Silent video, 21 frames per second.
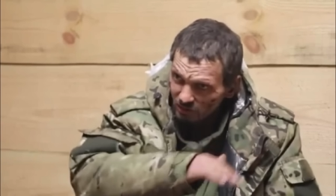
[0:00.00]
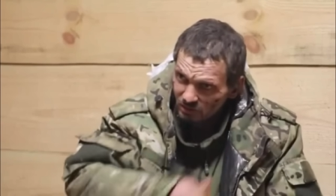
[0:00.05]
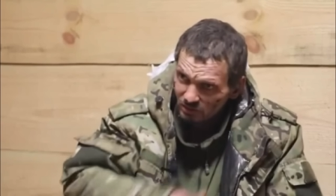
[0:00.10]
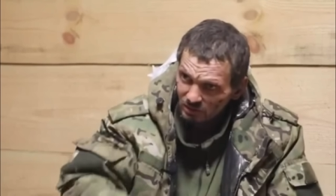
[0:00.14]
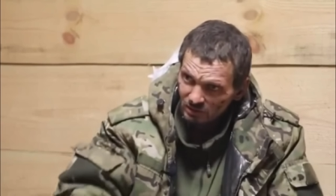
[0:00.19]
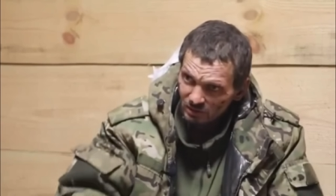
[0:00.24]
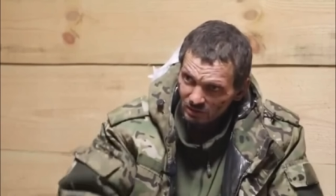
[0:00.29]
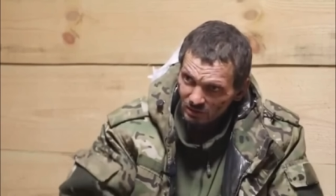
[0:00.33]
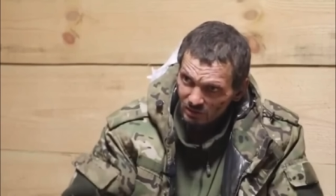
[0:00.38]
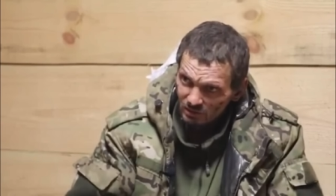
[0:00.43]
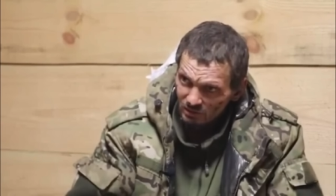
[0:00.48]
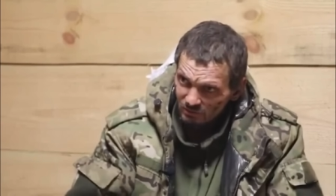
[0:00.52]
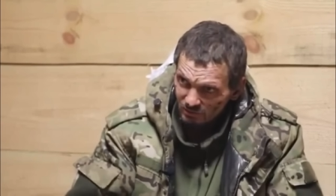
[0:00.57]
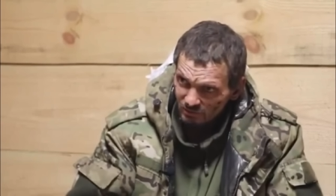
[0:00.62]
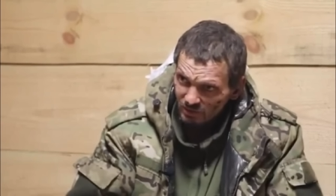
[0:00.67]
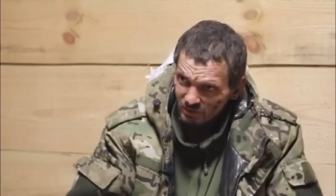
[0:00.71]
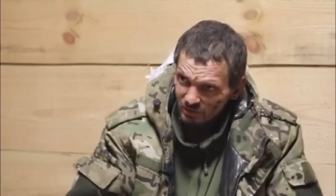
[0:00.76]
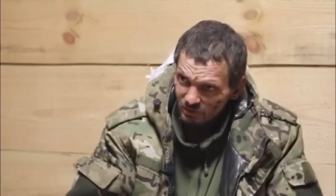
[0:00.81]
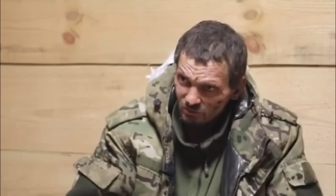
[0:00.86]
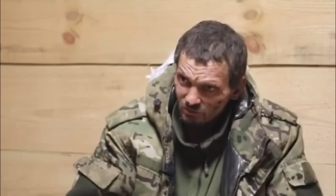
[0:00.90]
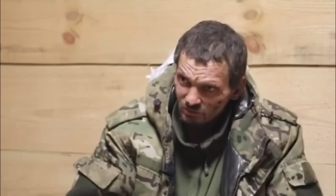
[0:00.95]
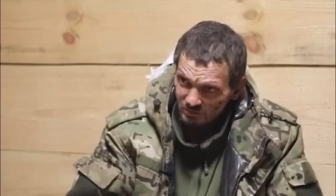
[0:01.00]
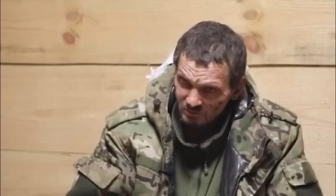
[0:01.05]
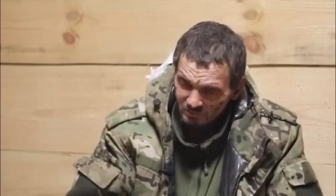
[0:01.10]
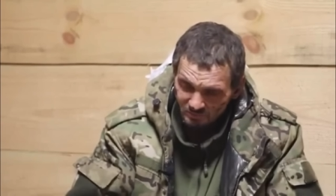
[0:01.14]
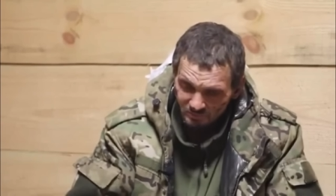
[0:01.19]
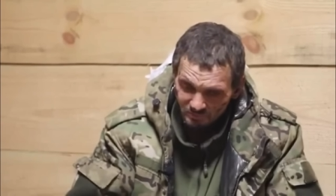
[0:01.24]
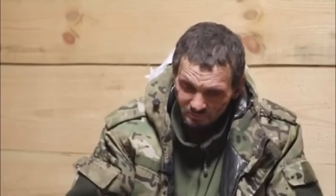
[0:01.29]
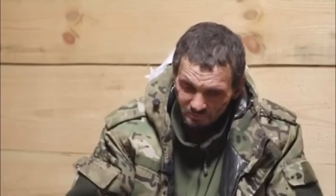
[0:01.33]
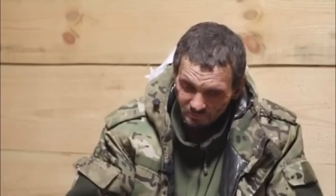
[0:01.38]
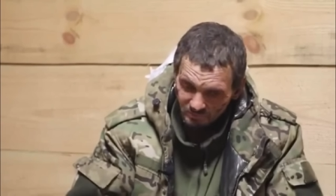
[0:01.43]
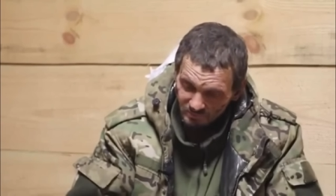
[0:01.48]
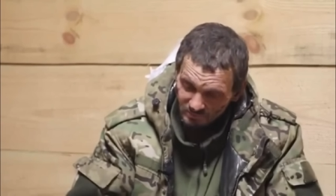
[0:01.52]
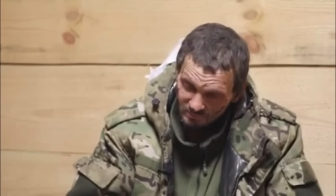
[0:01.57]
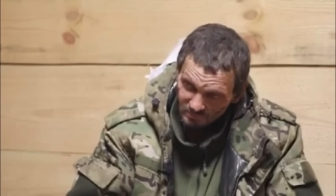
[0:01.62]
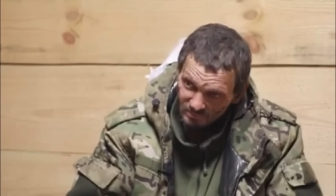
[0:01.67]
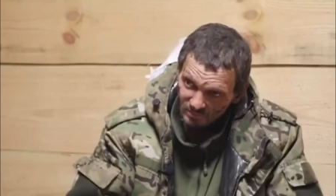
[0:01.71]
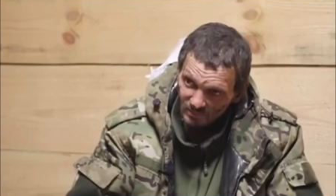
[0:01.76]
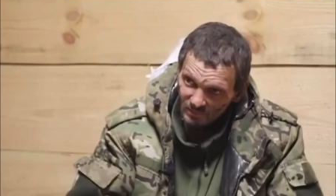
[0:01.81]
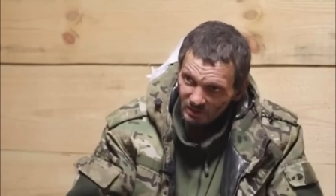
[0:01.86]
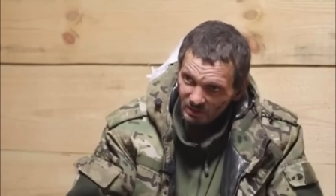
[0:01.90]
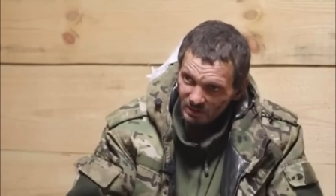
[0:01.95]
the wall,
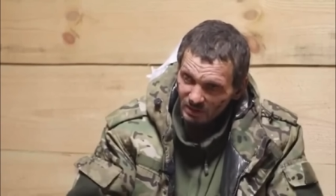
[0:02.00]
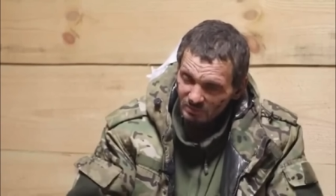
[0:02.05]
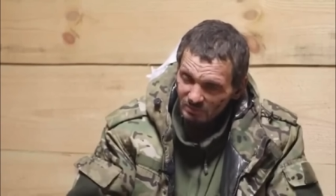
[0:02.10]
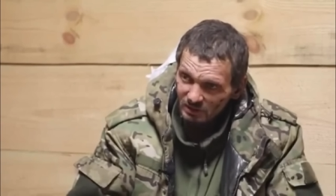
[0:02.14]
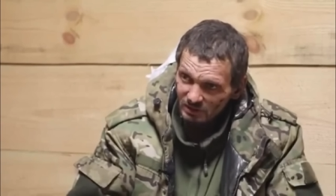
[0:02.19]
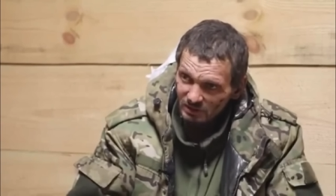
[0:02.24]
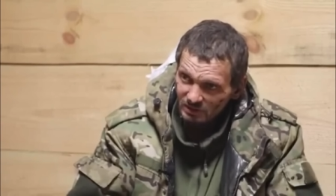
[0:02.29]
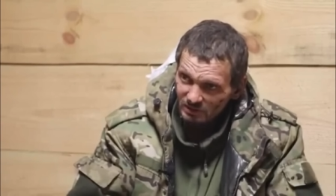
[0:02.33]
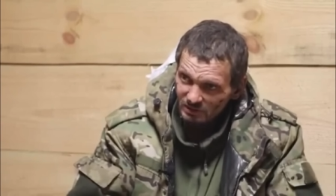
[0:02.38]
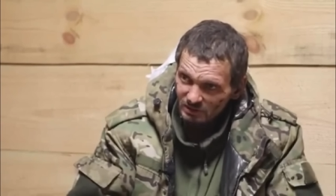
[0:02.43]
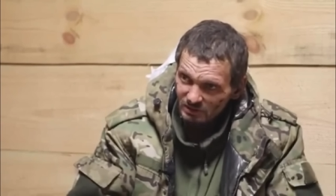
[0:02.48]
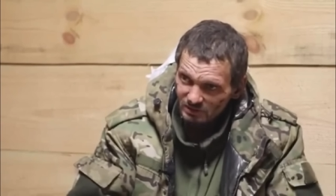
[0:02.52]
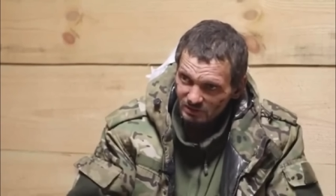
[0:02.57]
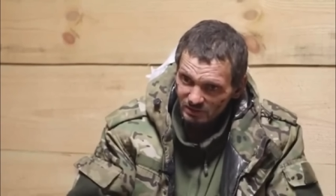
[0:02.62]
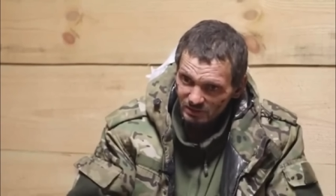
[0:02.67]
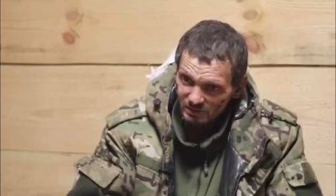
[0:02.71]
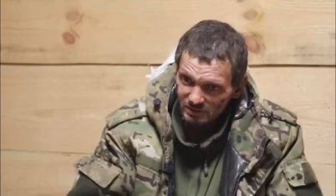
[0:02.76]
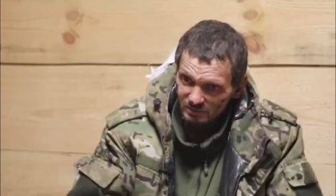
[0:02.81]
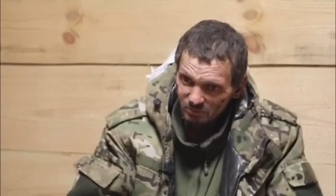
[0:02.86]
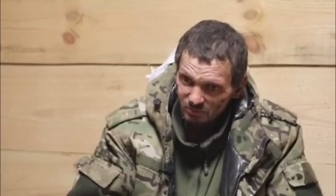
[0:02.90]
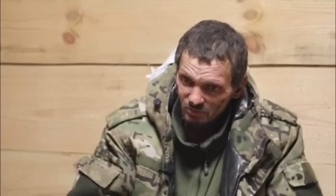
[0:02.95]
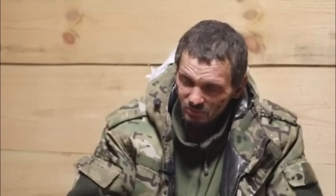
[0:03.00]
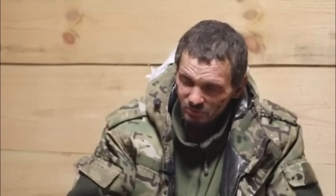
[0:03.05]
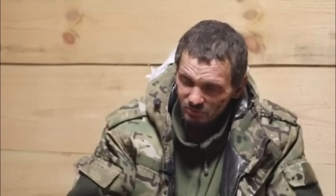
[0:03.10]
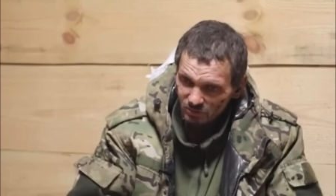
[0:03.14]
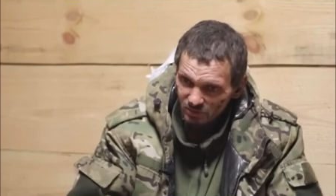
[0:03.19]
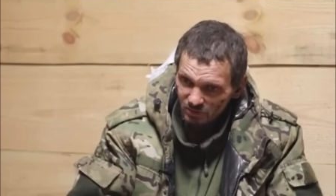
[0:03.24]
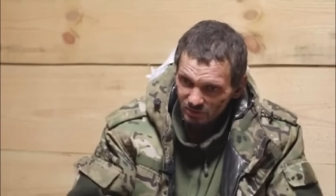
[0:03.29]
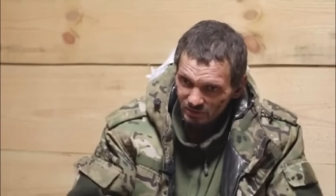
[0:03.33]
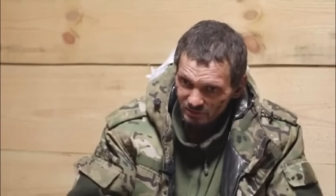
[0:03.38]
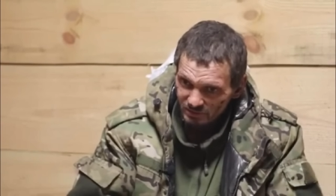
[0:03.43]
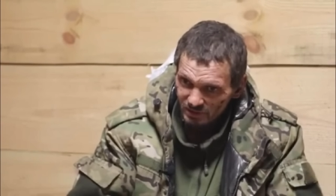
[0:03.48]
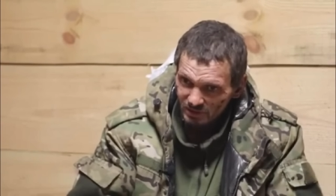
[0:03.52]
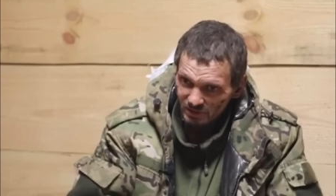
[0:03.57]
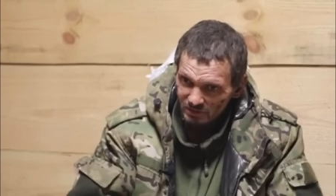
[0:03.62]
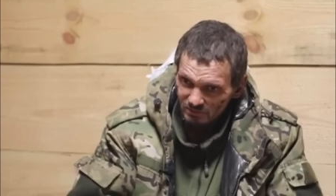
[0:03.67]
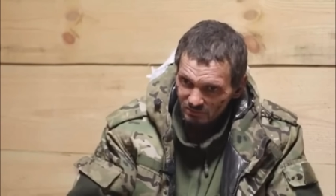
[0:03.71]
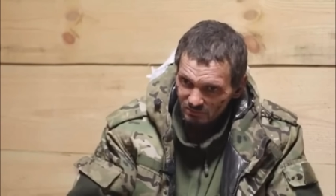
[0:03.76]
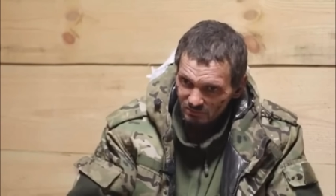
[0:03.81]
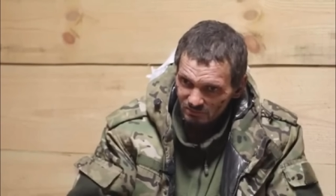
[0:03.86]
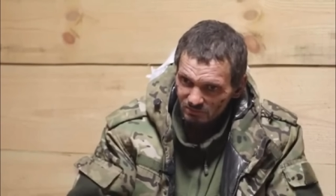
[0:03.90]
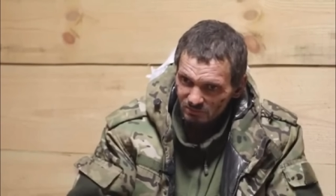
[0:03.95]
and stayed there. I don't remember how
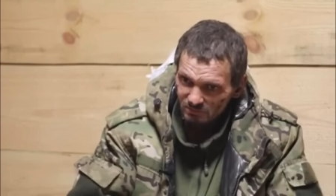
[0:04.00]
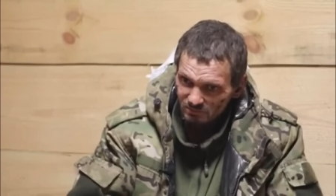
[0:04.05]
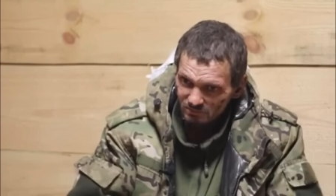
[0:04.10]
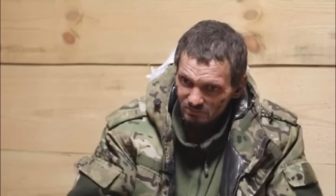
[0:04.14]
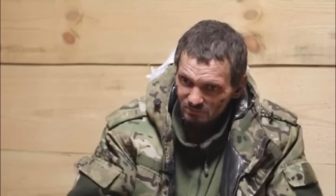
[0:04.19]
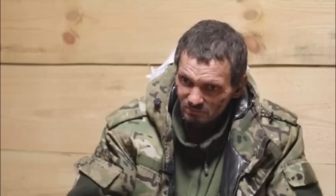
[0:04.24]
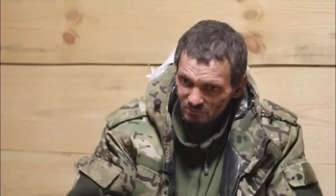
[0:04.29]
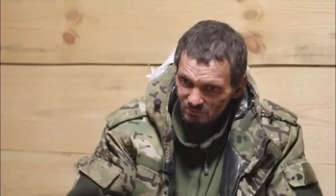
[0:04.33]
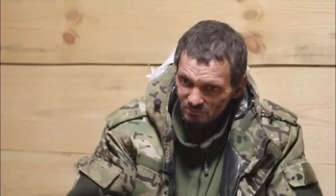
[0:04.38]
many days.